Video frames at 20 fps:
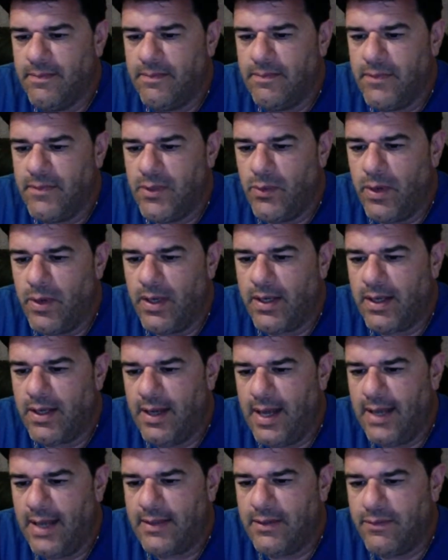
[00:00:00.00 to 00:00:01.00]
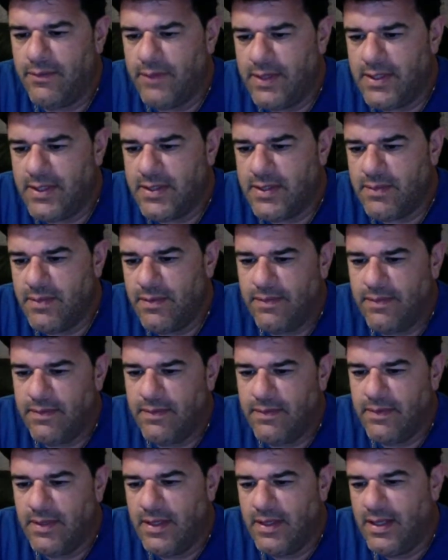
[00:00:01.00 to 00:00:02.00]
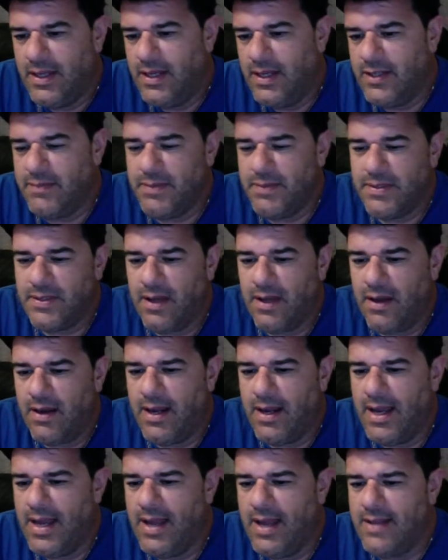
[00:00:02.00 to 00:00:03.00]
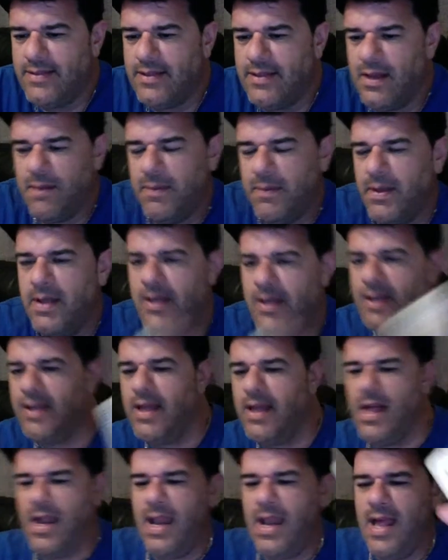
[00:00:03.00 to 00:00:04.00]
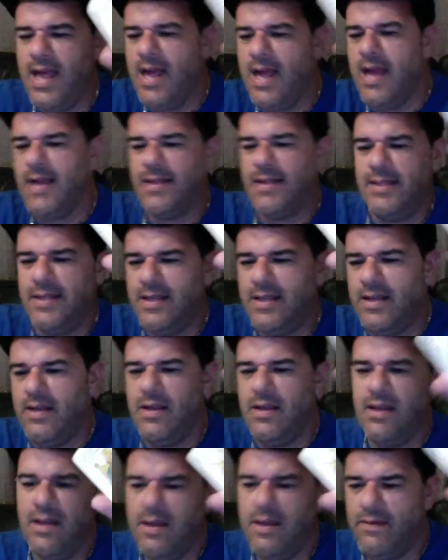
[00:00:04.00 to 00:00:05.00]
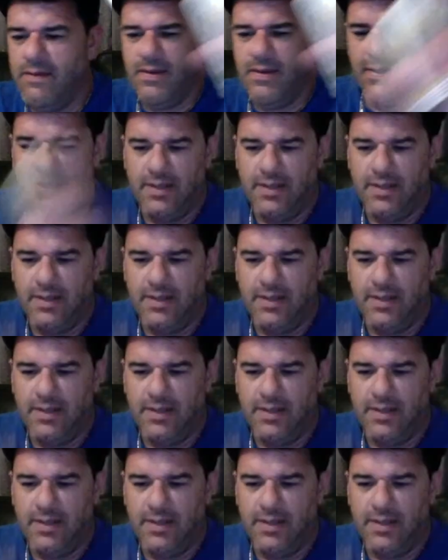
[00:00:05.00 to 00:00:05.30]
You want a collective, Elizabeth? Elizabeth's got her hands up. Collective.